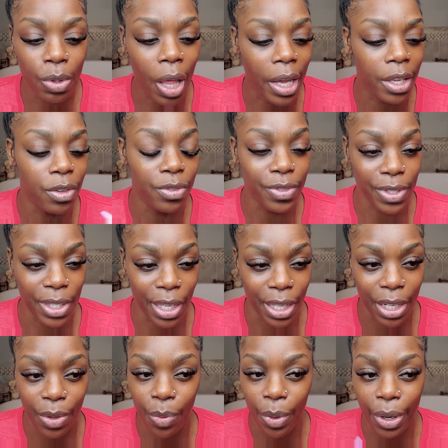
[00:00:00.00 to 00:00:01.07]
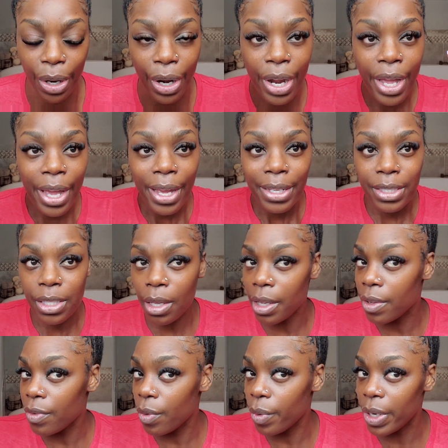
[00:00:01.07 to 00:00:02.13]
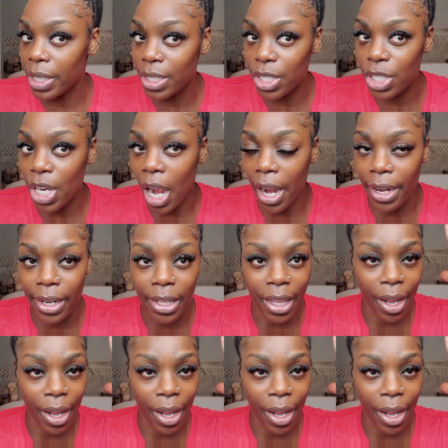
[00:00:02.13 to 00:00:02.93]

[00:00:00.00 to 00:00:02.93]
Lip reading: Like, you've seen it where, so even when it's shiny,